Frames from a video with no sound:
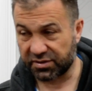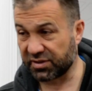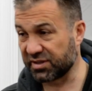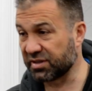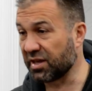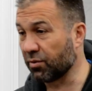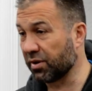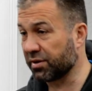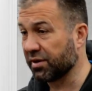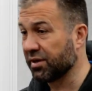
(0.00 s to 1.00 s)
So this is in
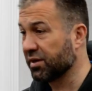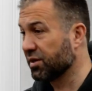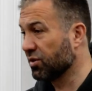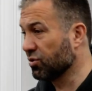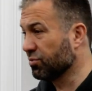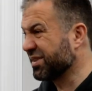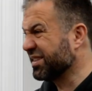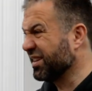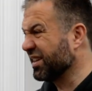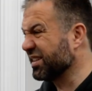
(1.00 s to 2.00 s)
our, you know,
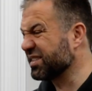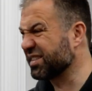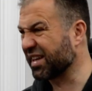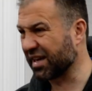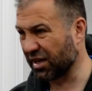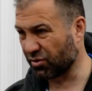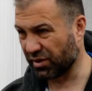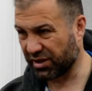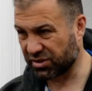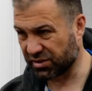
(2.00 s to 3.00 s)
materialistic
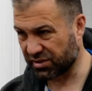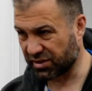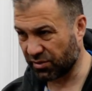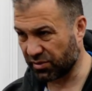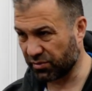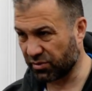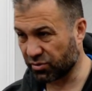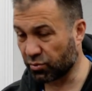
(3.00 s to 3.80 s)
calculations, our videos.